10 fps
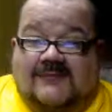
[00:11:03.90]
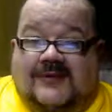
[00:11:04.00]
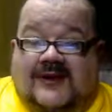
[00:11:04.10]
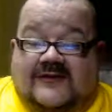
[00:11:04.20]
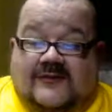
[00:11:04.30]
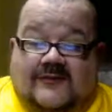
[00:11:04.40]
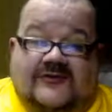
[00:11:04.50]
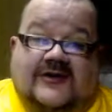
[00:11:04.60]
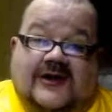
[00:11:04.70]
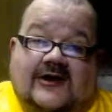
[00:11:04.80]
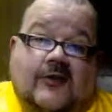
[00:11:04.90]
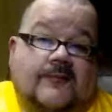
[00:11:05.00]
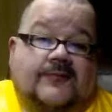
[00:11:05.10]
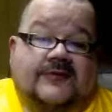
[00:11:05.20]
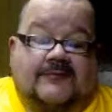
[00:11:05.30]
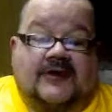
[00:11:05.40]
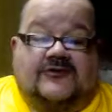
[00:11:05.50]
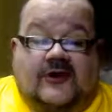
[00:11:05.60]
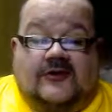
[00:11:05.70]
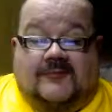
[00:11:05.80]
because it was in a group with a bunch
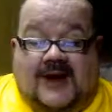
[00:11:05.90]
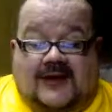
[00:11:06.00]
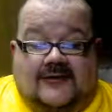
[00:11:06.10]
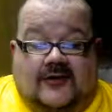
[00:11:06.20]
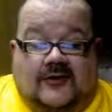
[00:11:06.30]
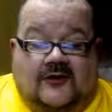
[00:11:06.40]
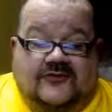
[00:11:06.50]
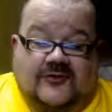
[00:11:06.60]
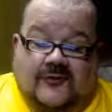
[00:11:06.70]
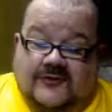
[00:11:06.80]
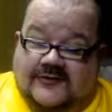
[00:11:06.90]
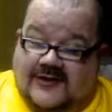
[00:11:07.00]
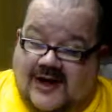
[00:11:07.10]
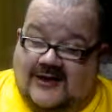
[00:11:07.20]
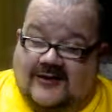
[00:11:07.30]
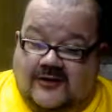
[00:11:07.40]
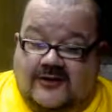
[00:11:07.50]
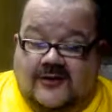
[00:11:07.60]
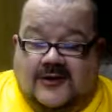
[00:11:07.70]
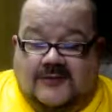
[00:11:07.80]
of other bad logos. So we're kind of going
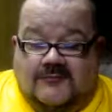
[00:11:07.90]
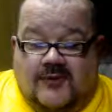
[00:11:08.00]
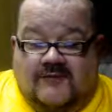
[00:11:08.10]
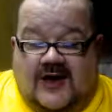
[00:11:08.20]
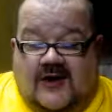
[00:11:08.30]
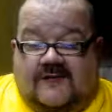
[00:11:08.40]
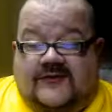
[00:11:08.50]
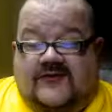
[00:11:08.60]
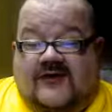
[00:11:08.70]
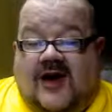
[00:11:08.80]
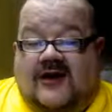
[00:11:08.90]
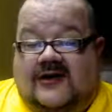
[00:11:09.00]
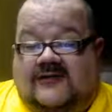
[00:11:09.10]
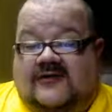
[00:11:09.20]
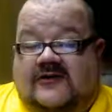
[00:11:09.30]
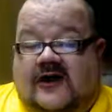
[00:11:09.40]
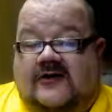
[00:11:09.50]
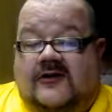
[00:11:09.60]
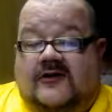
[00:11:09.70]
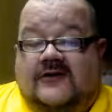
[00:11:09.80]
to move that off to the side. It's
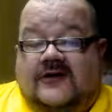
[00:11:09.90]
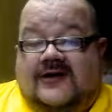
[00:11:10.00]
cluttered.